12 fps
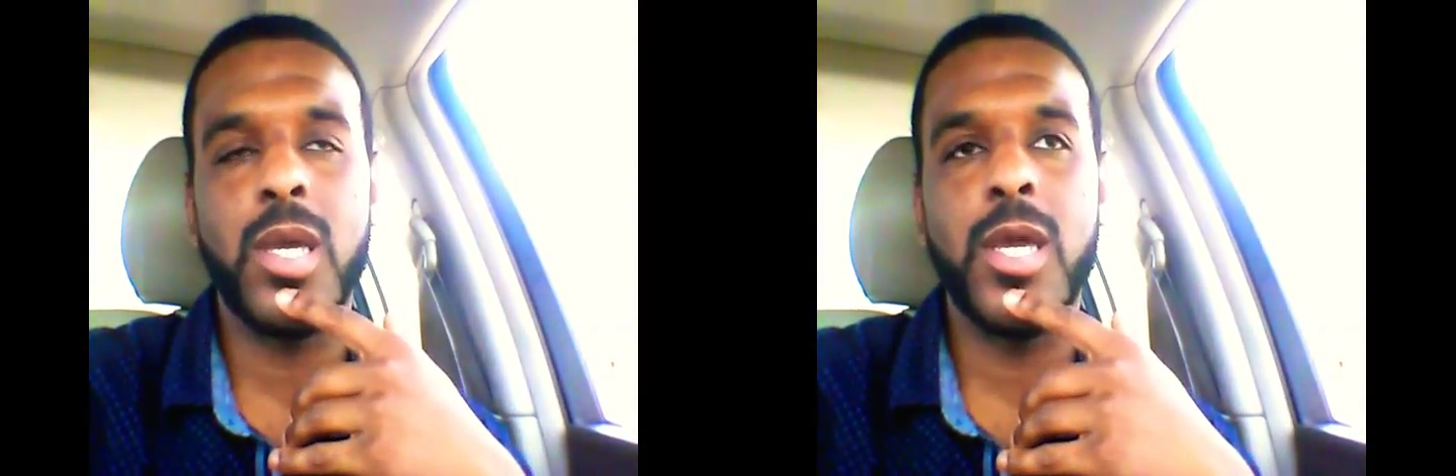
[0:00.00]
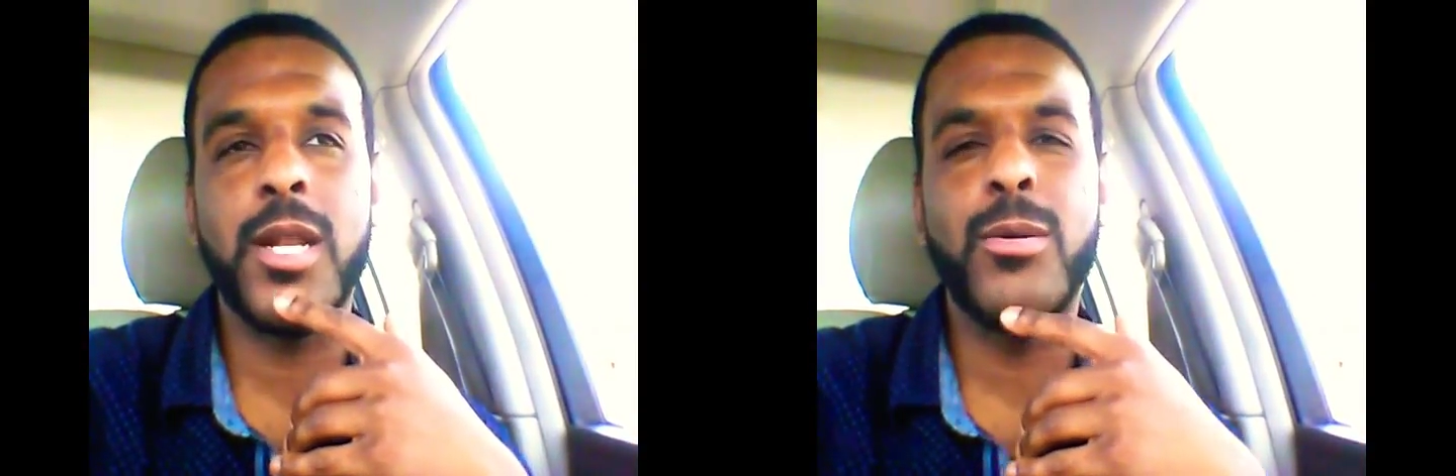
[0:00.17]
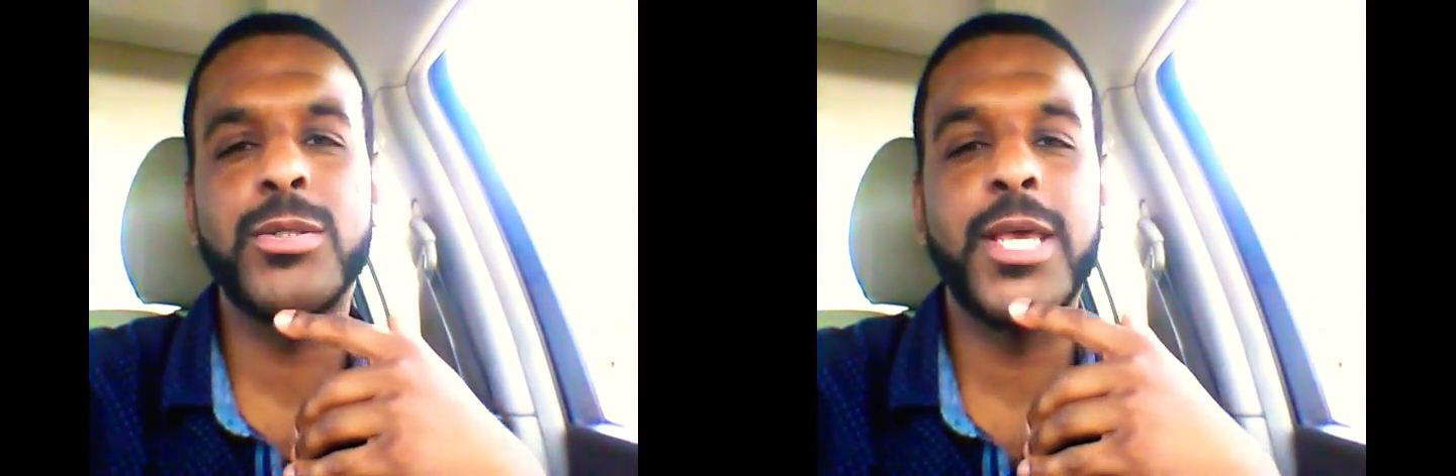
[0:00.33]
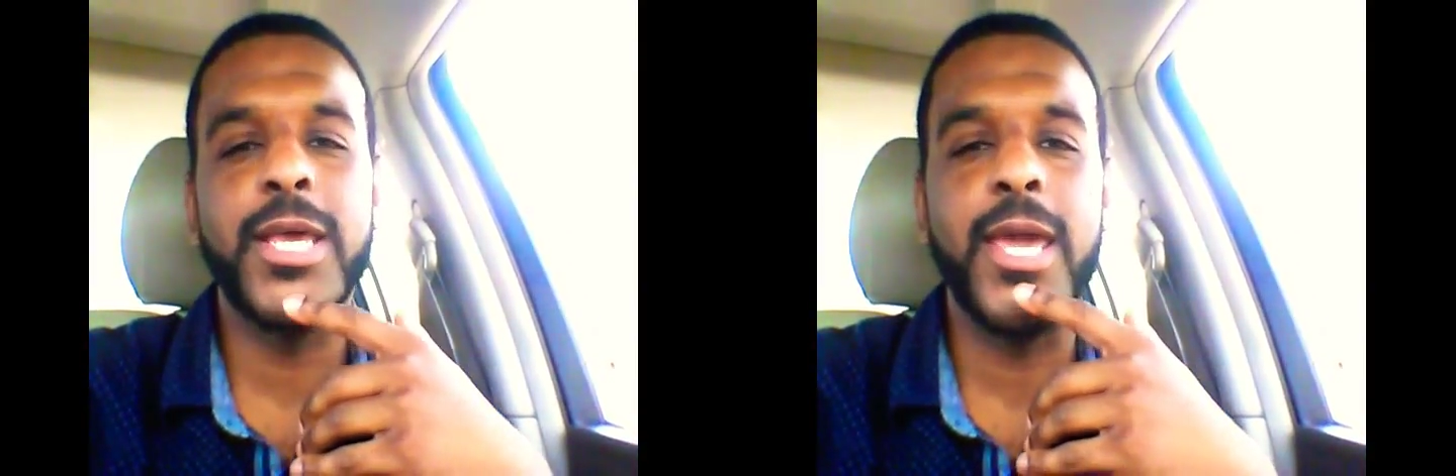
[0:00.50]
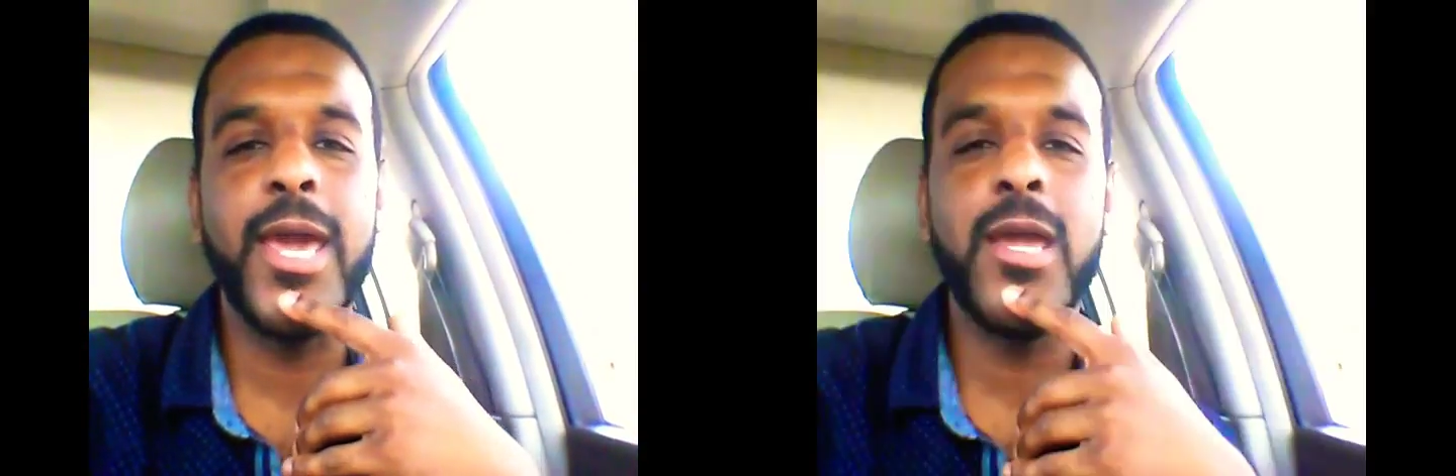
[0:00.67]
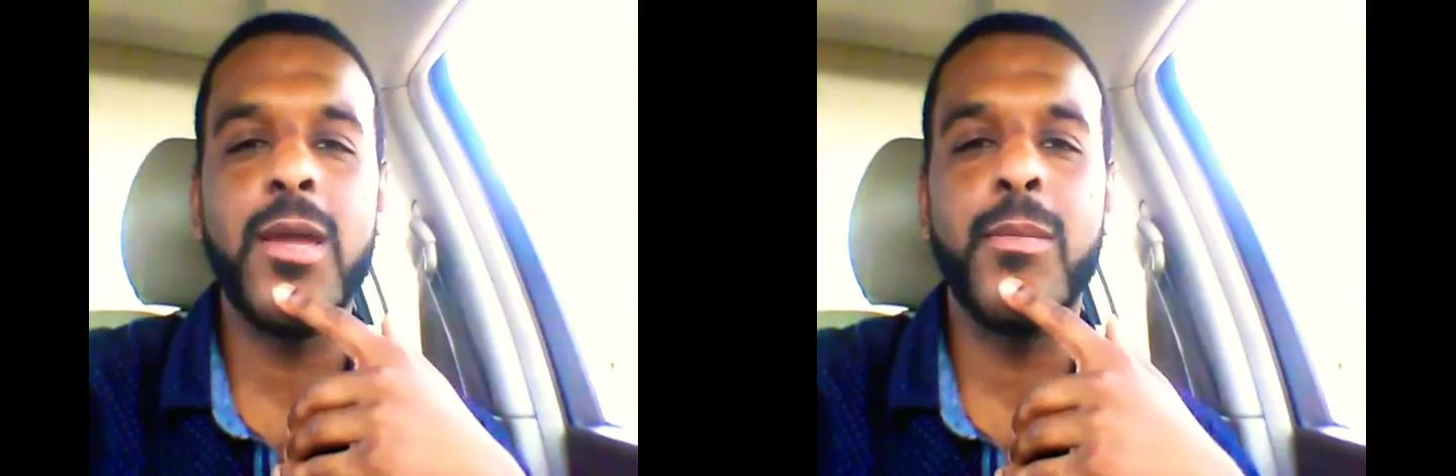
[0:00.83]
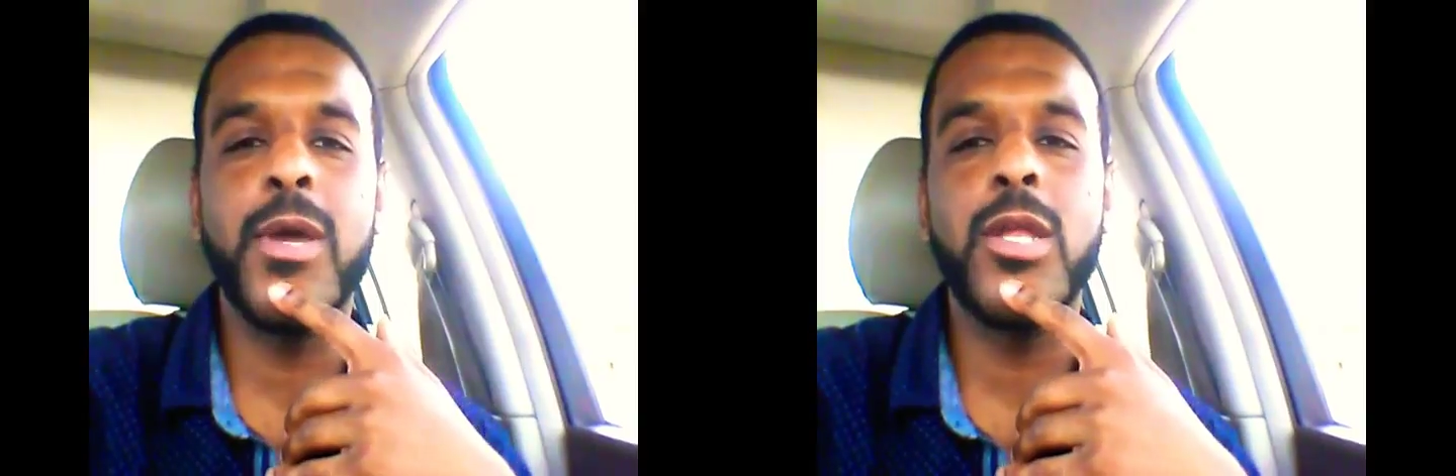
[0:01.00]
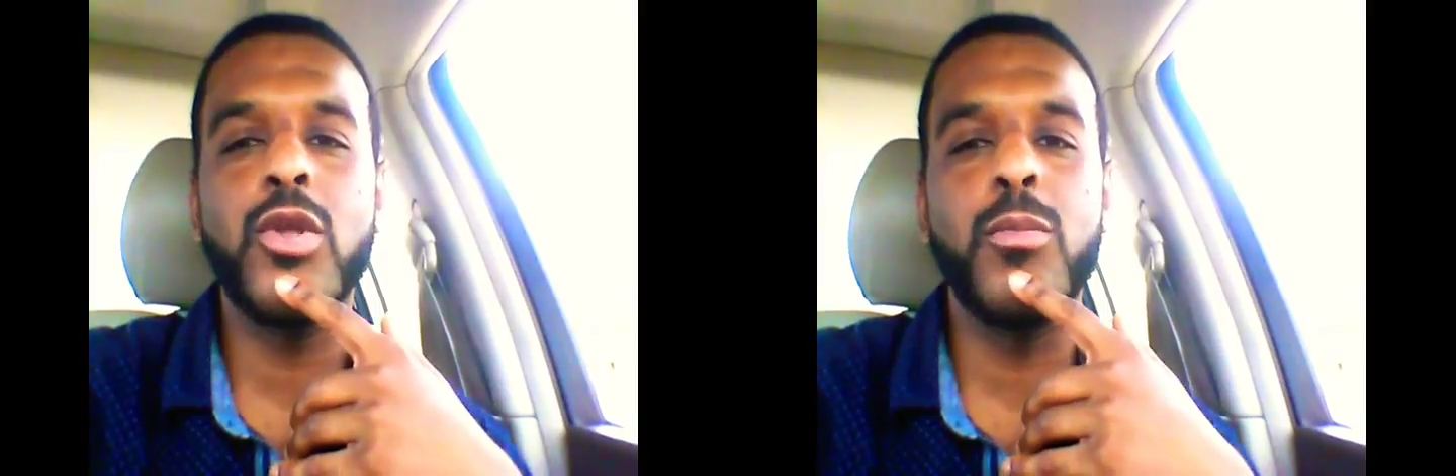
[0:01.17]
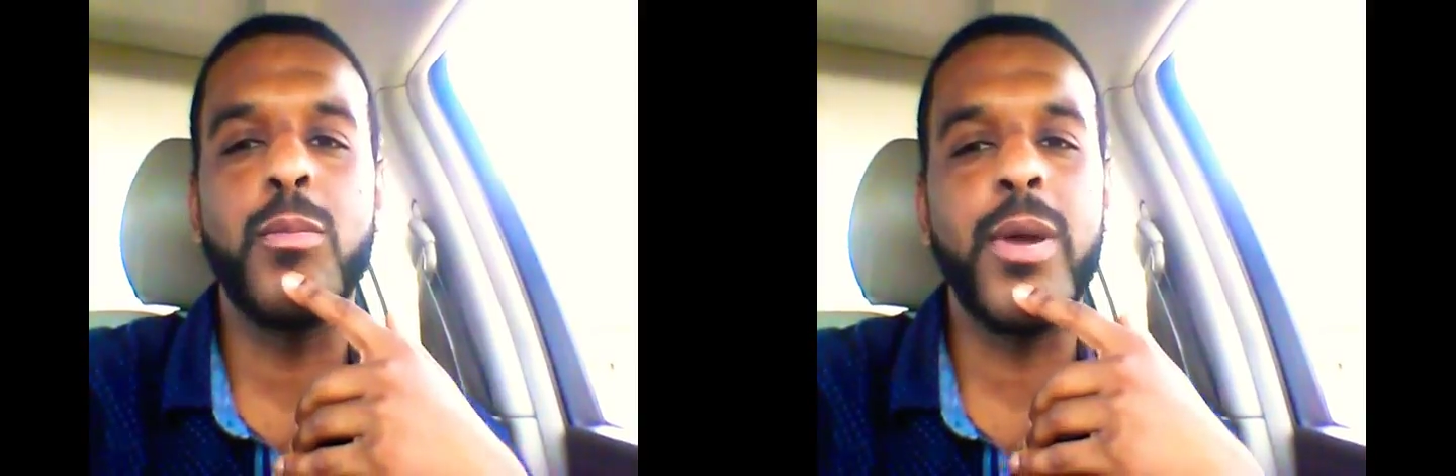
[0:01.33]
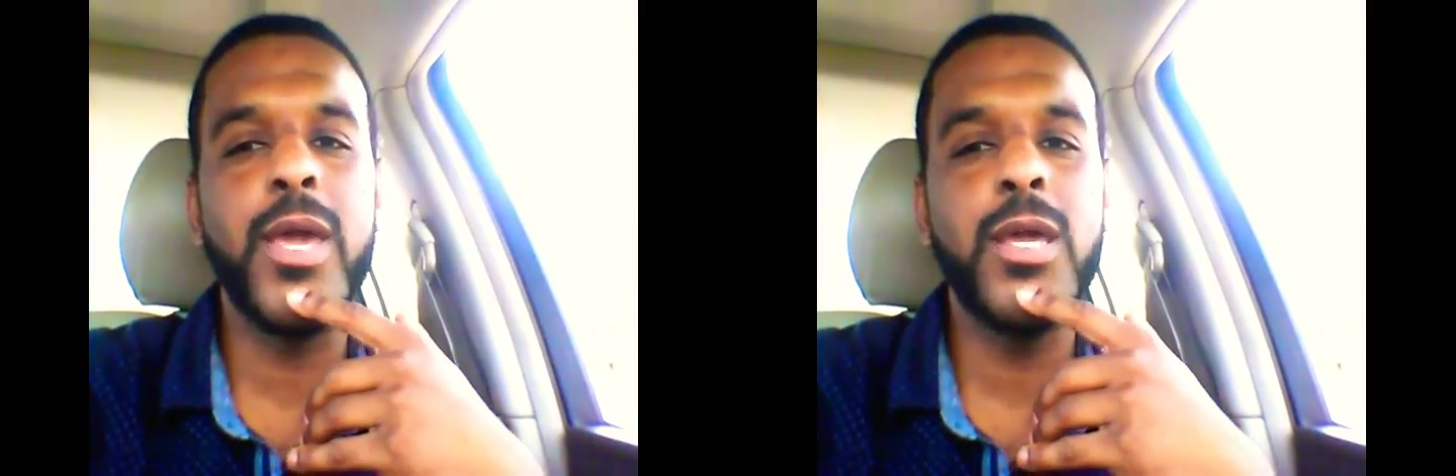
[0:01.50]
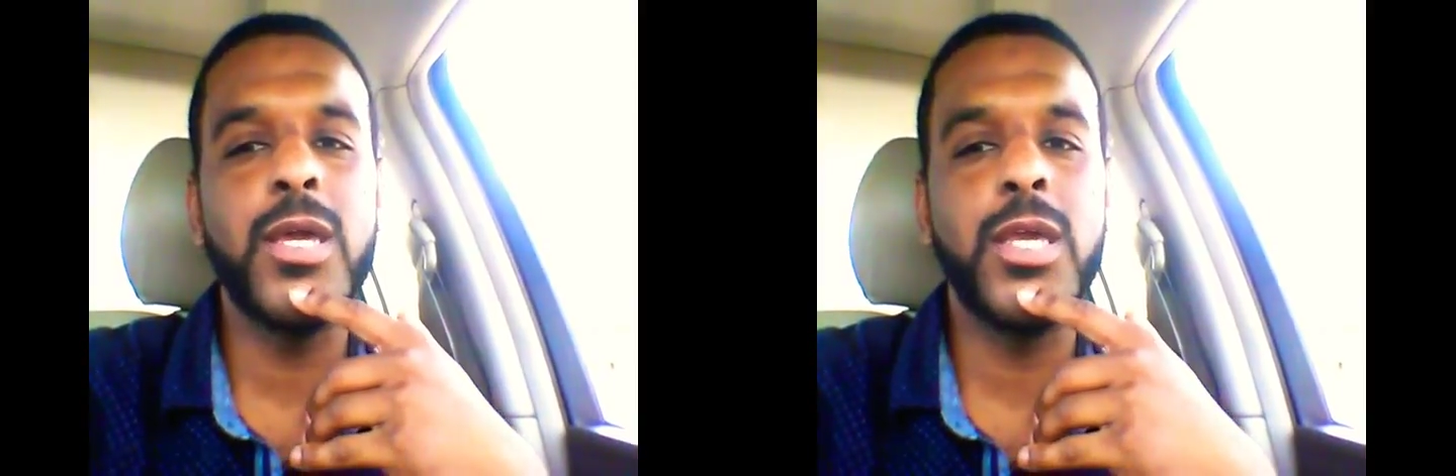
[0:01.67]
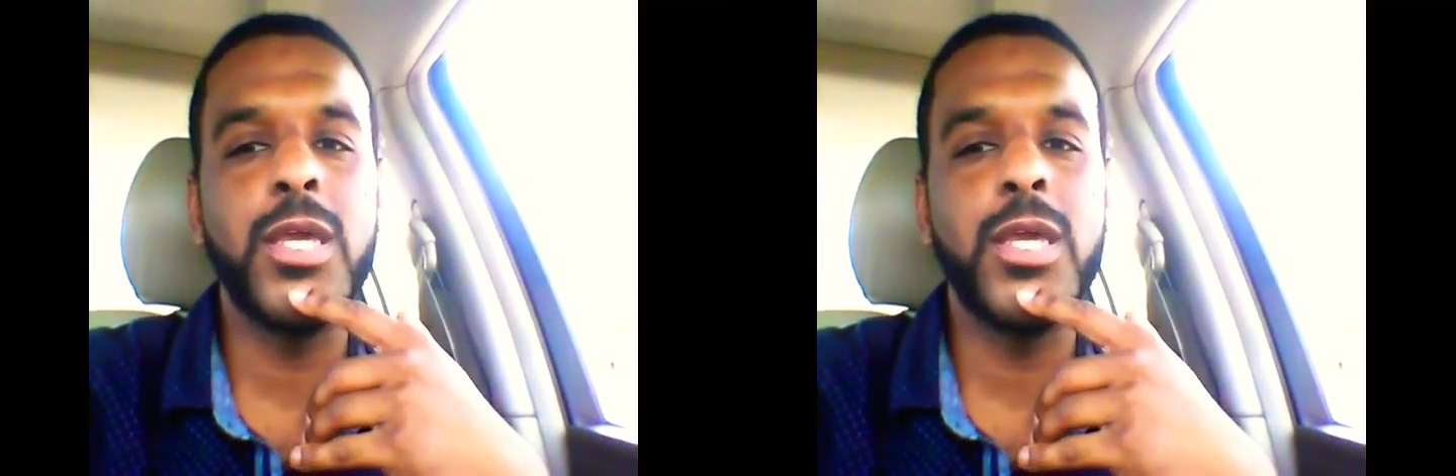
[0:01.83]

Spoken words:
And I was like, hey man, you banging?